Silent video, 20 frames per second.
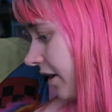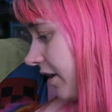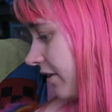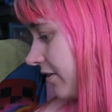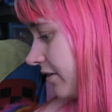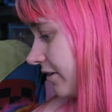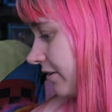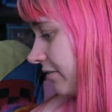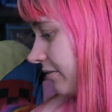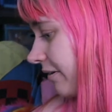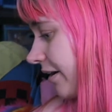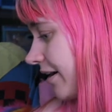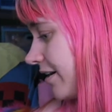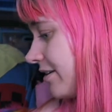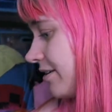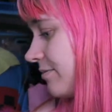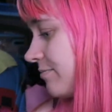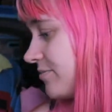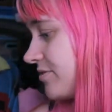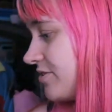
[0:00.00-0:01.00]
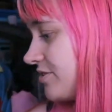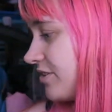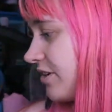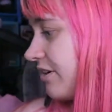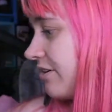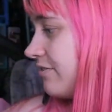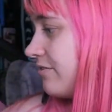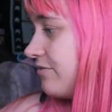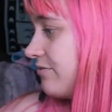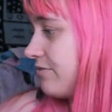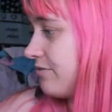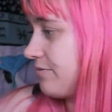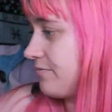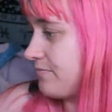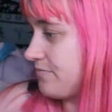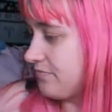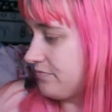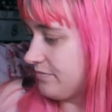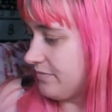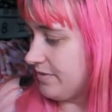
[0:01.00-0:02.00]
Other random stuff.
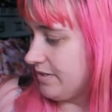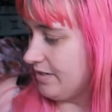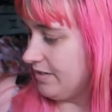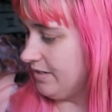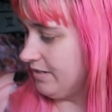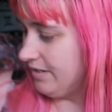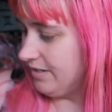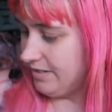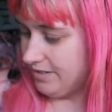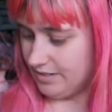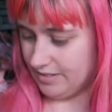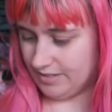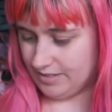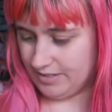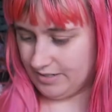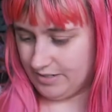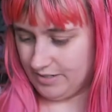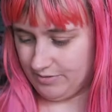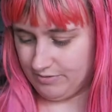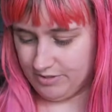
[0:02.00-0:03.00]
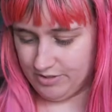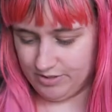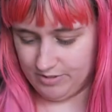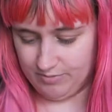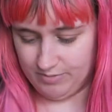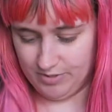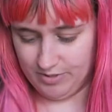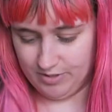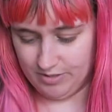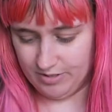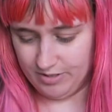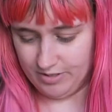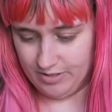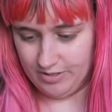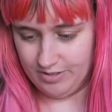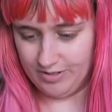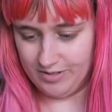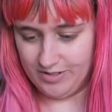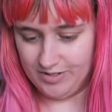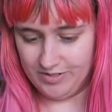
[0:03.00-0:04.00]
I went to
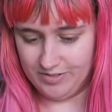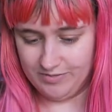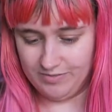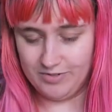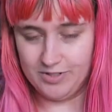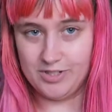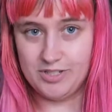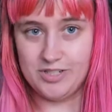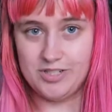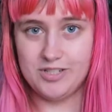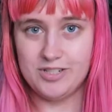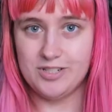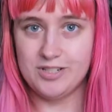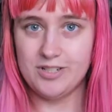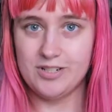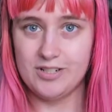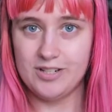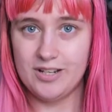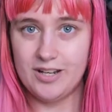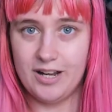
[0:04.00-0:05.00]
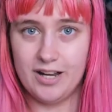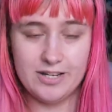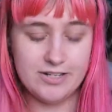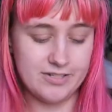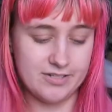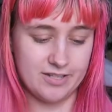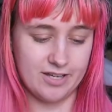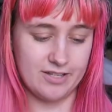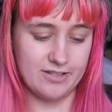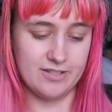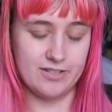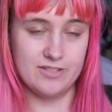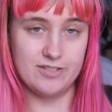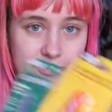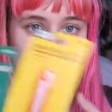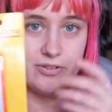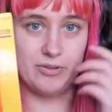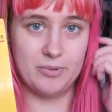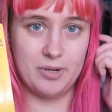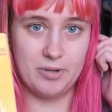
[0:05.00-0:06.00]
Menards, which I just got
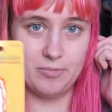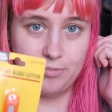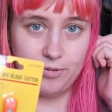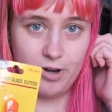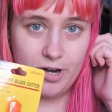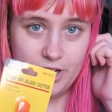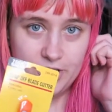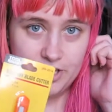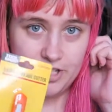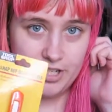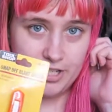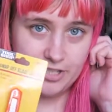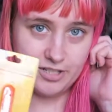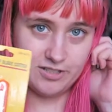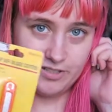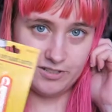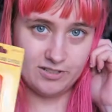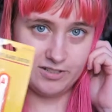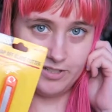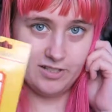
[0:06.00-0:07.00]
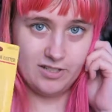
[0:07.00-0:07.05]
these for my project.